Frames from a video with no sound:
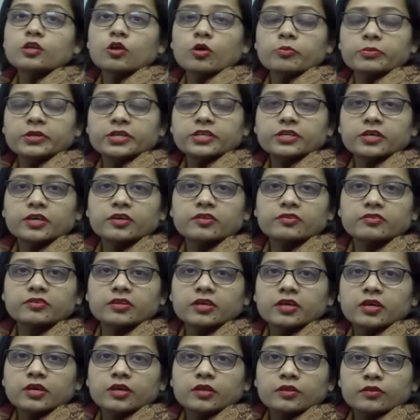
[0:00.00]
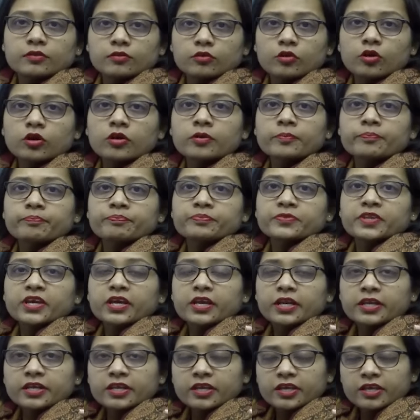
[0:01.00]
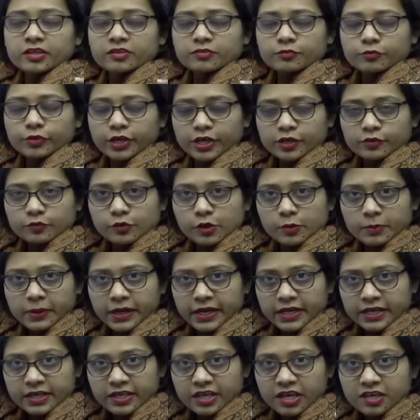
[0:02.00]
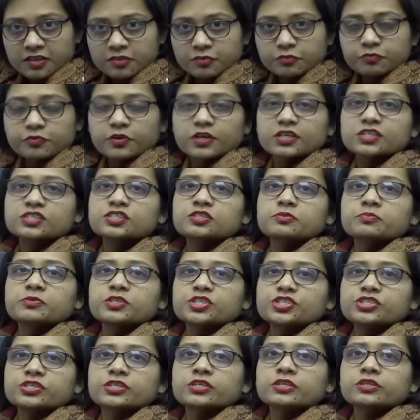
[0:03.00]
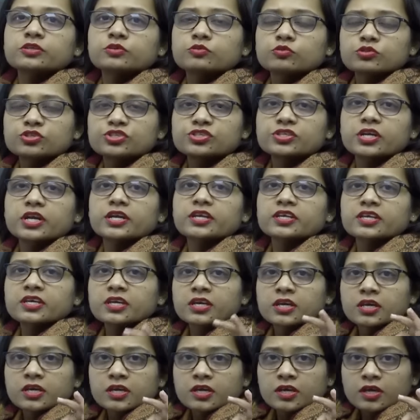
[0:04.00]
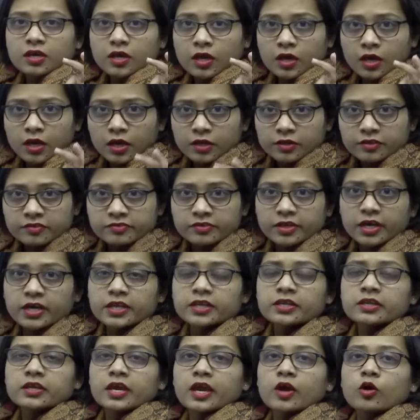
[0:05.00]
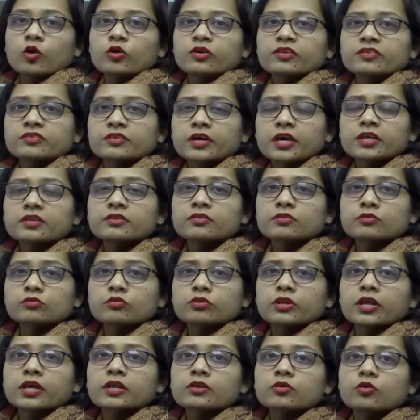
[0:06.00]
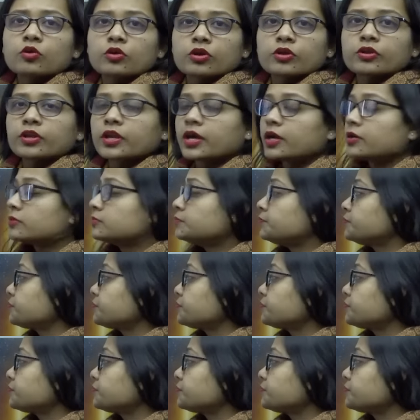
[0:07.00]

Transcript: kilometers so it is it would be India's first mission to study sun or sun solar corona.